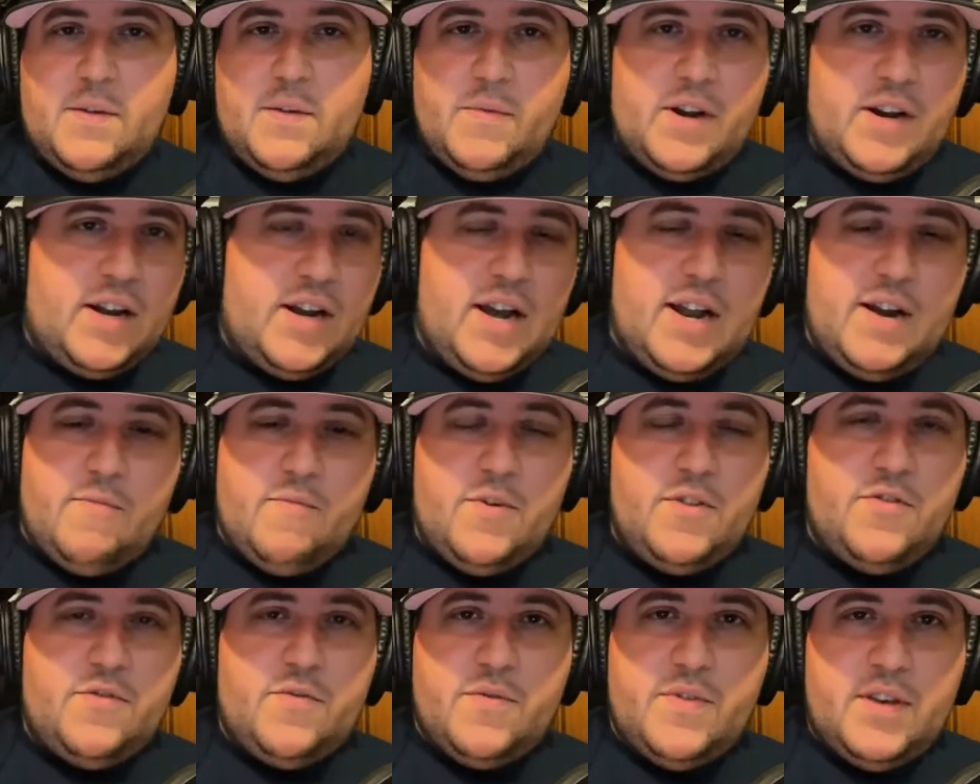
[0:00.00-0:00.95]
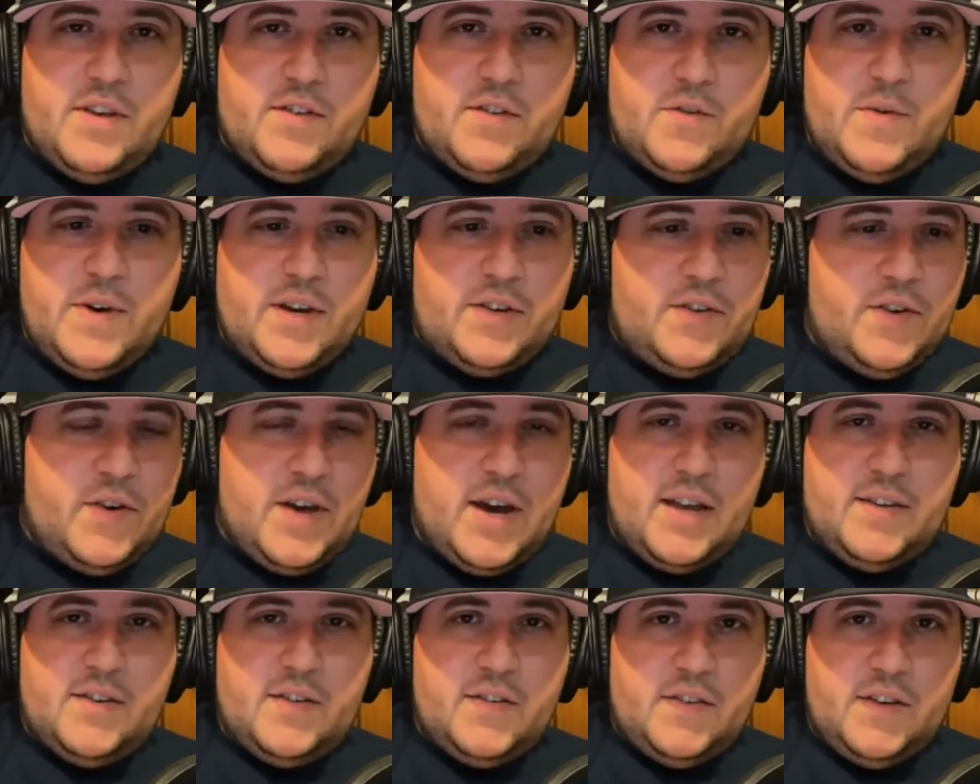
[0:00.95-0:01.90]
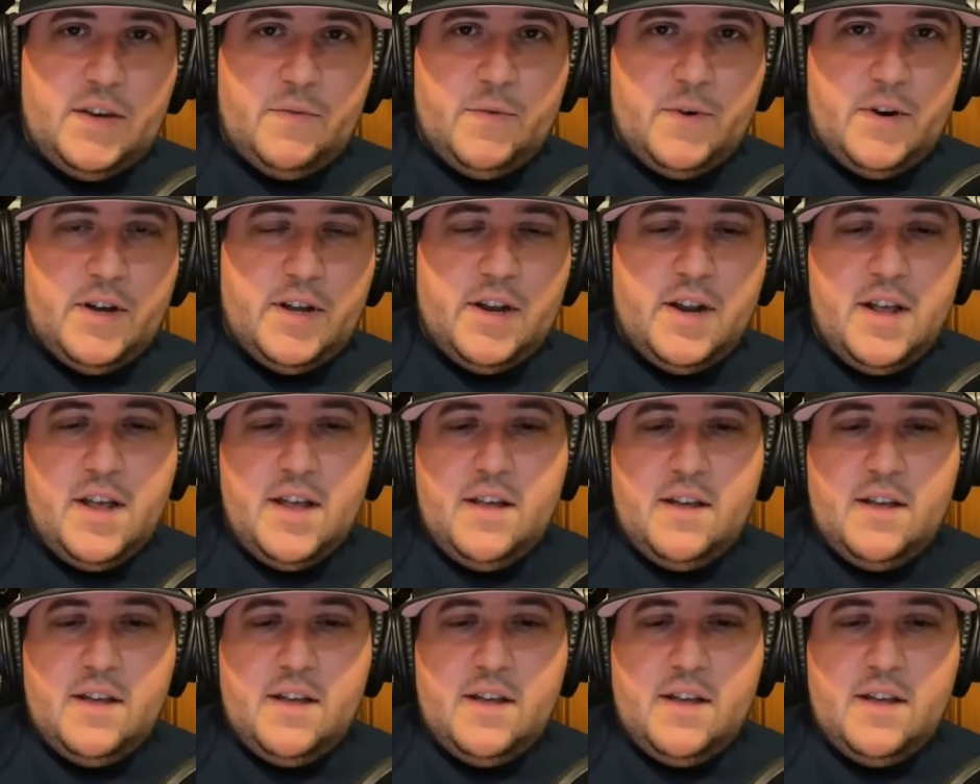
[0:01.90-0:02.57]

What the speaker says: and we're going to kind of run through these quick so you guys can see what